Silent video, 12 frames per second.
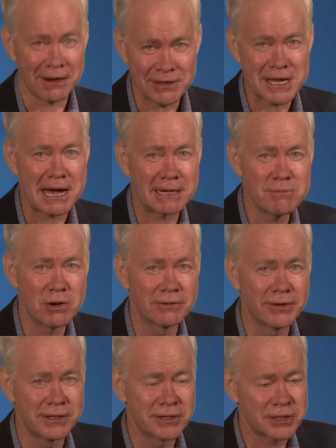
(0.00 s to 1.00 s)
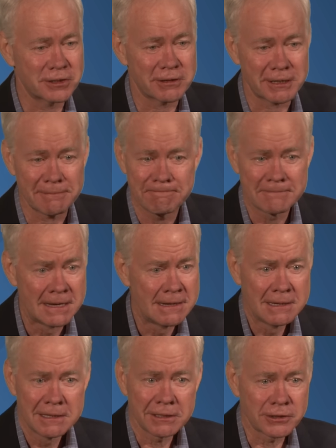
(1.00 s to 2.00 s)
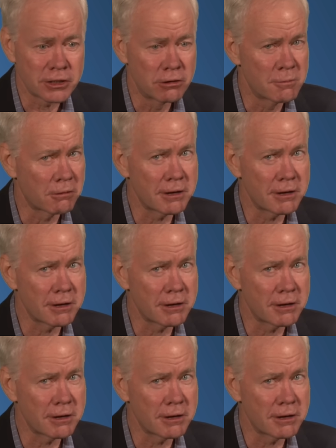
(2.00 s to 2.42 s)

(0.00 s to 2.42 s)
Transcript: of the automotive industry. Consumer